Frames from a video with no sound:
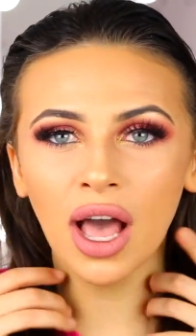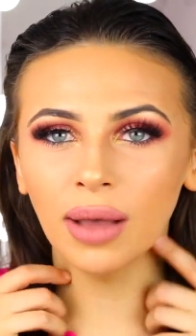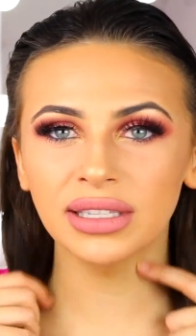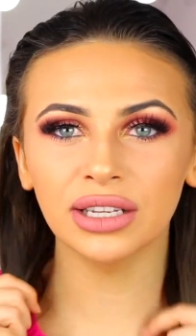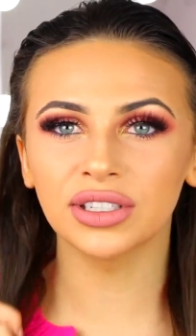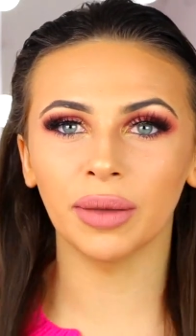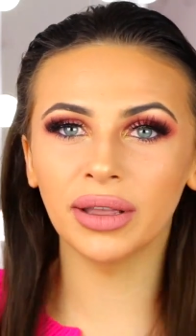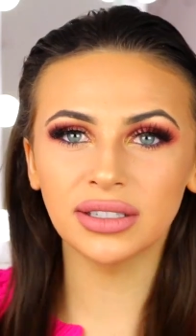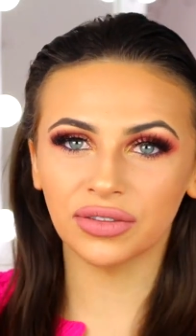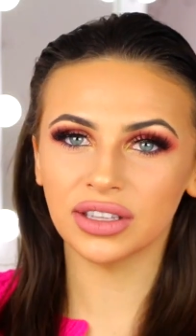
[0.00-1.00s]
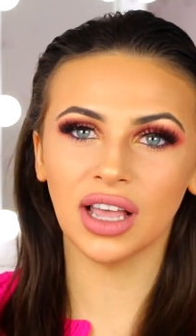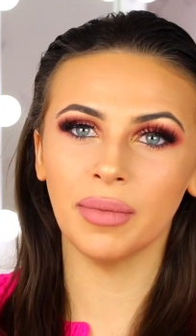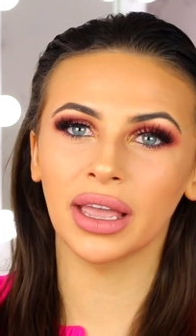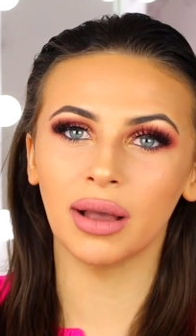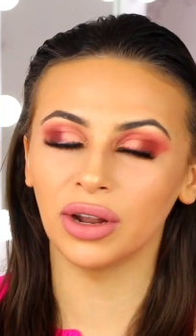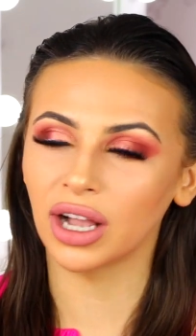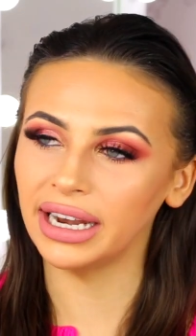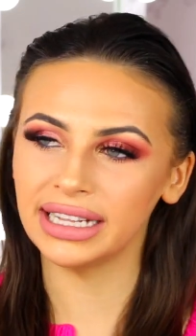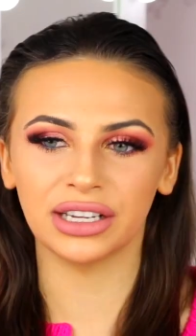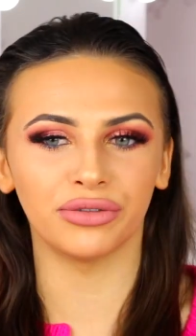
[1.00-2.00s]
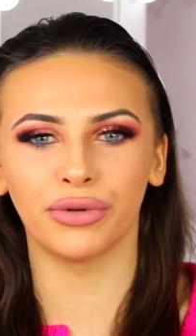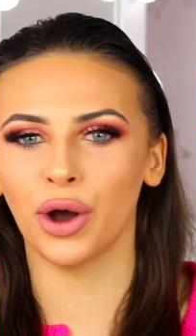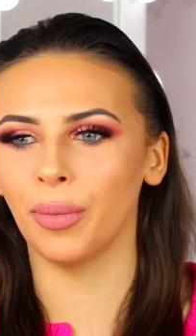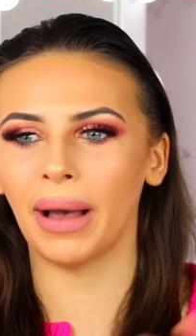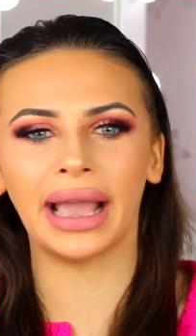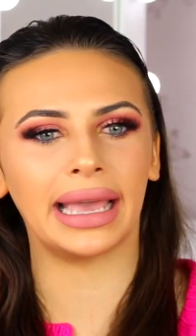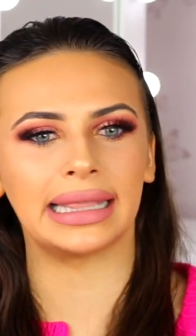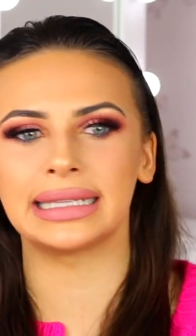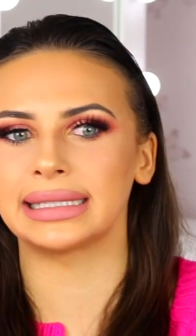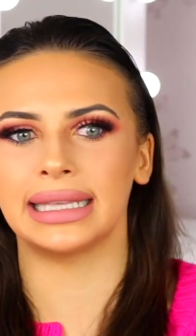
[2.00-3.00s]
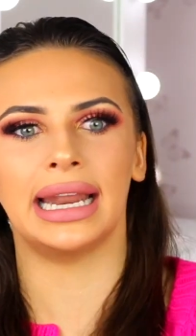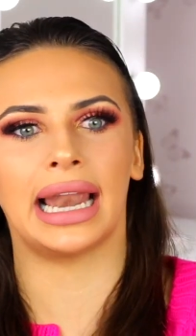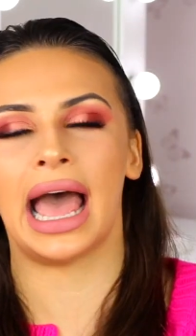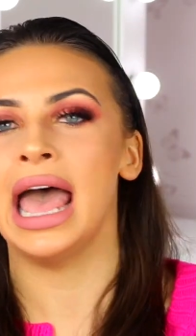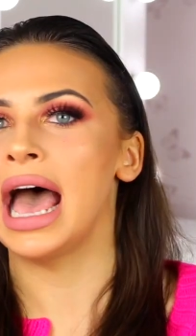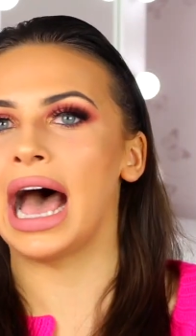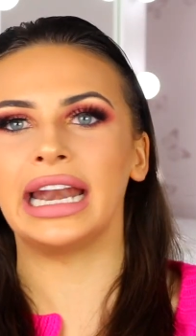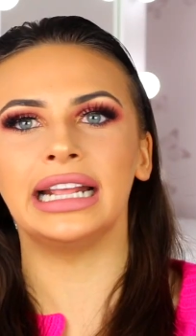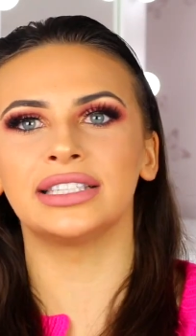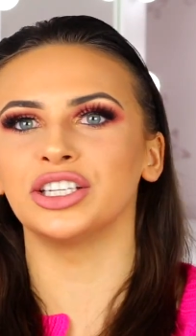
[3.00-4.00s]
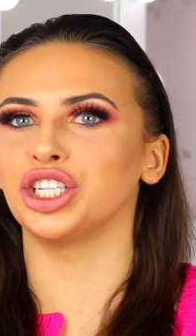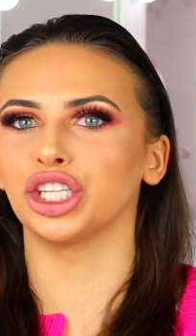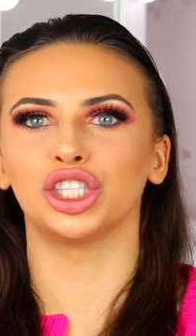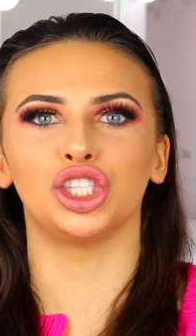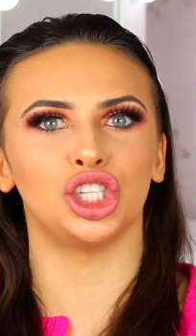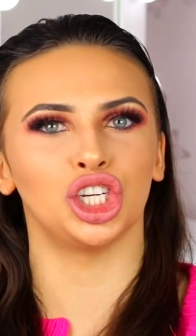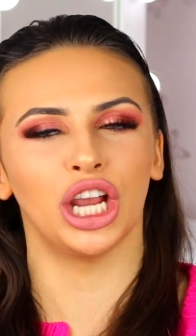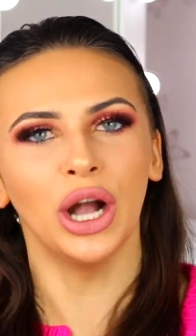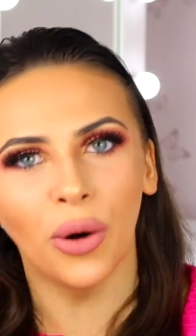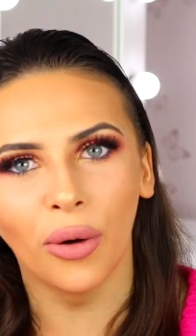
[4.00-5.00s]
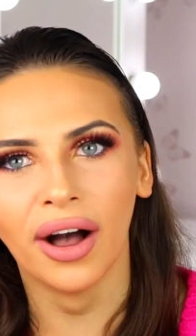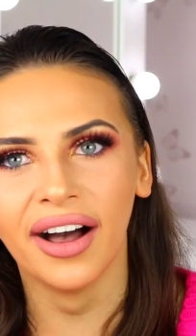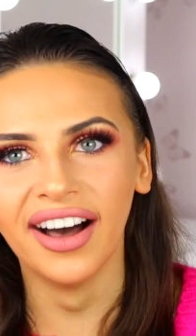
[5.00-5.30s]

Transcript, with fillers: I'm still so buzzing with this eye makeup look. I need to roll back in this seat, like I need to just chill.